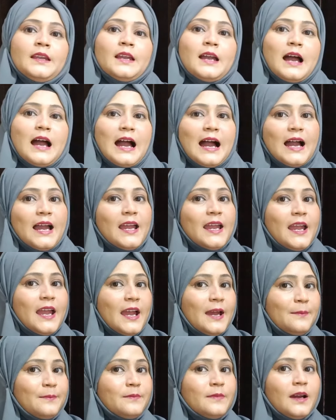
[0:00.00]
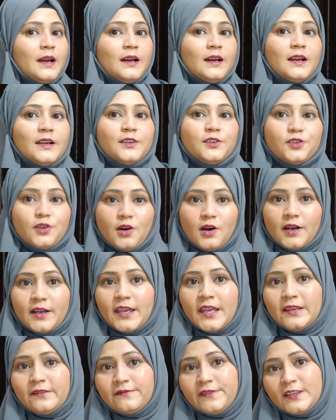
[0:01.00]
I am
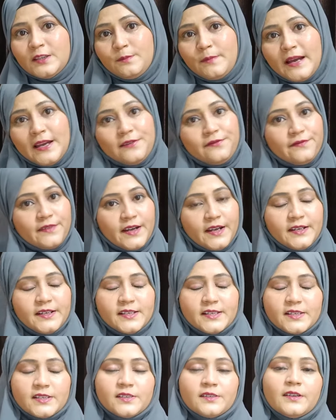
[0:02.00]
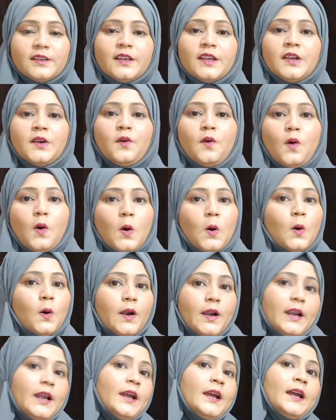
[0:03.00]
talking with my friends
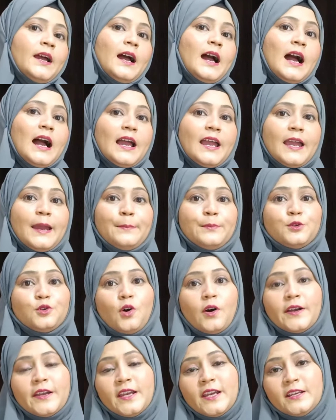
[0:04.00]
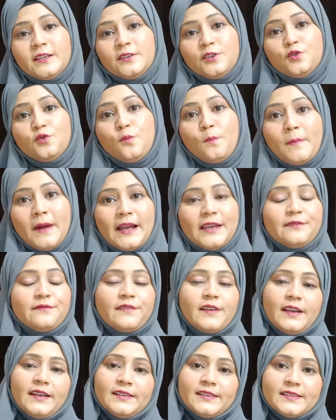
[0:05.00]
or I am talking to my
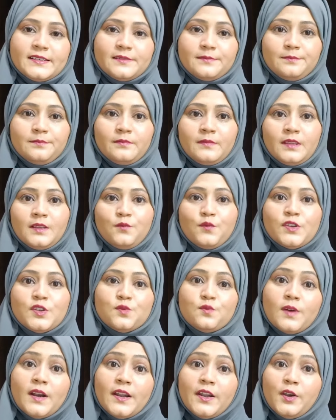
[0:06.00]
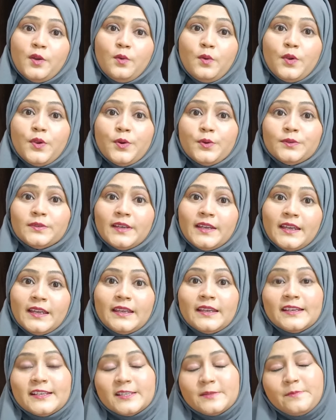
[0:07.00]
friends. Which one do you
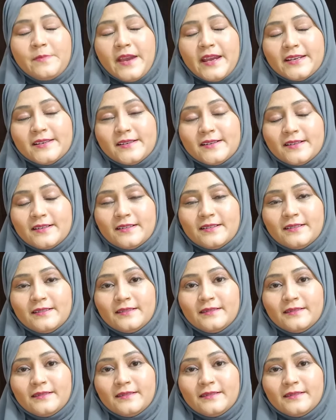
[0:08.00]
think is better?